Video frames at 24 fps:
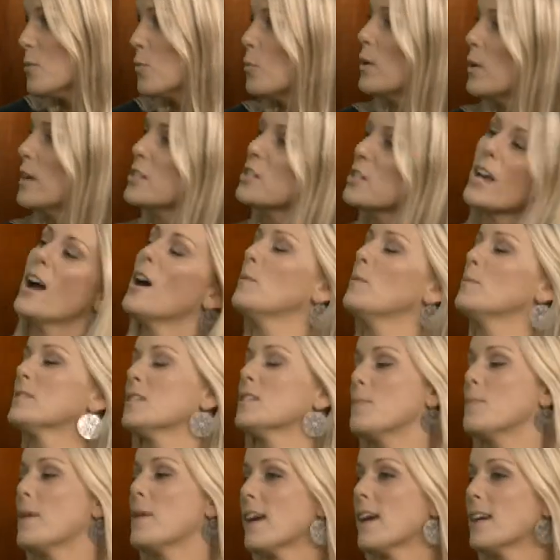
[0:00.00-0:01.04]
which helps
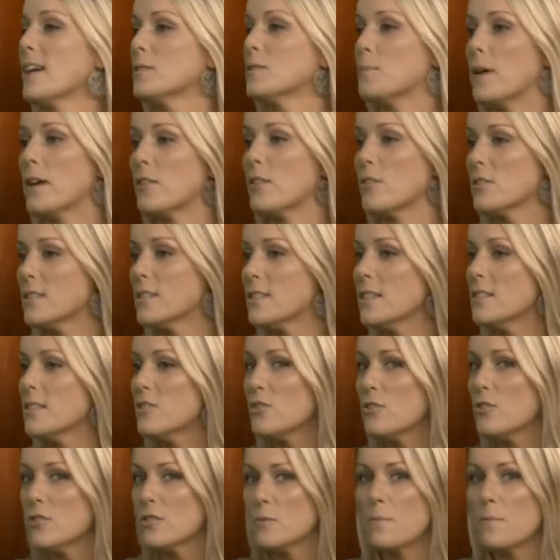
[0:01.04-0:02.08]
to make us better
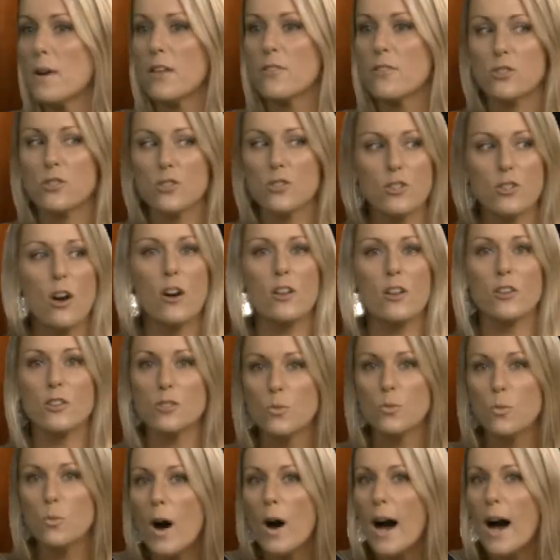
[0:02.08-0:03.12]
sisters, mothers,
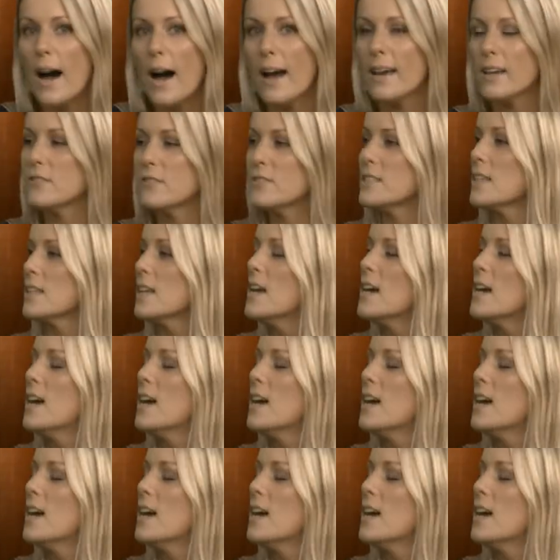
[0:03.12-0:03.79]
daughters, wives,